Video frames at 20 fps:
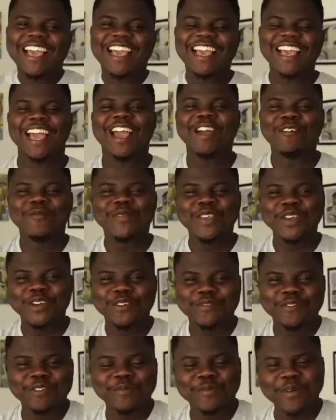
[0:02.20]
Hey
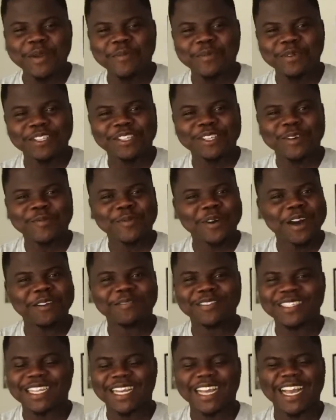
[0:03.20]
beautiful people, it's your boy
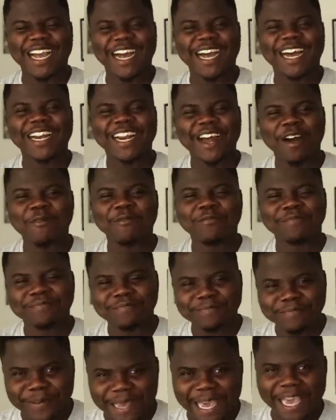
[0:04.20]
Mister Ghana.
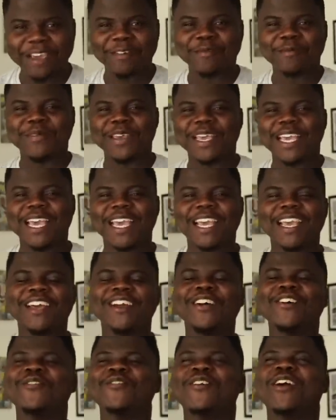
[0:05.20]
Baby, you
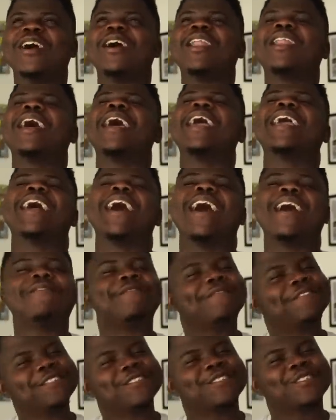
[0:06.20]
know what, like
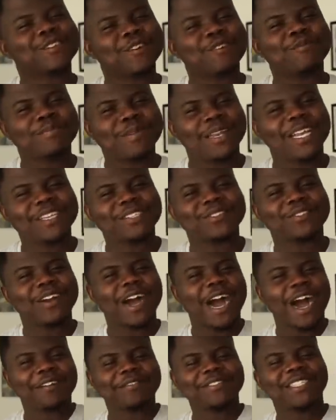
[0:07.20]
I feel so blessed to
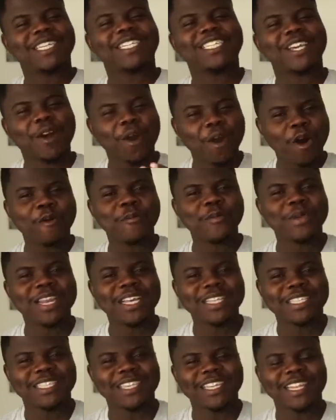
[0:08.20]
have such a
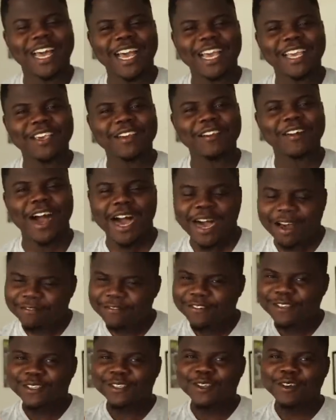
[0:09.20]
community like you. I
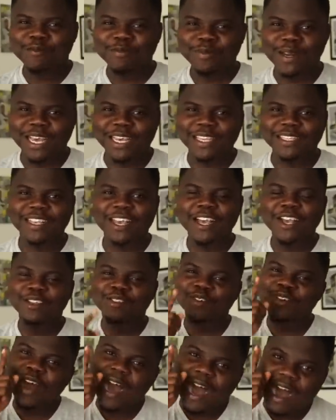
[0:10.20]
feel so blessed
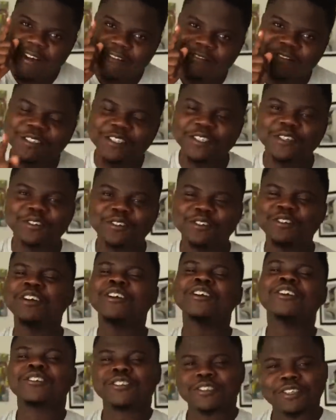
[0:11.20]
to have you
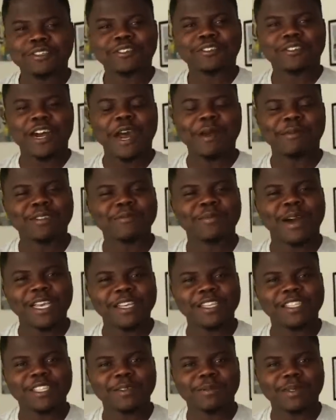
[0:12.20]
subscribe to my
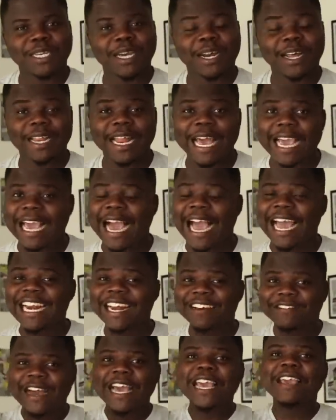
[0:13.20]
YouTube channel. Like I
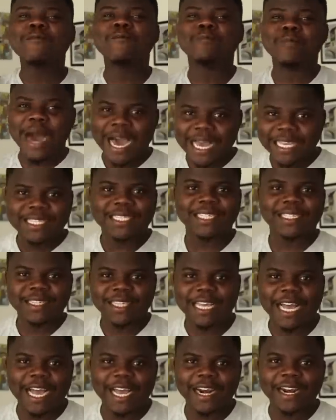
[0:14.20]
never
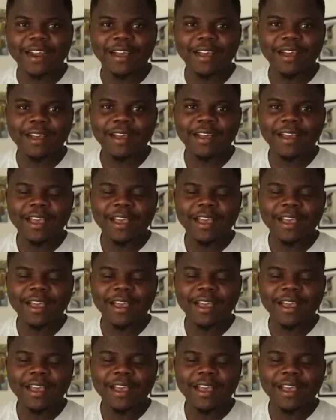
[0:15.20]
imagined that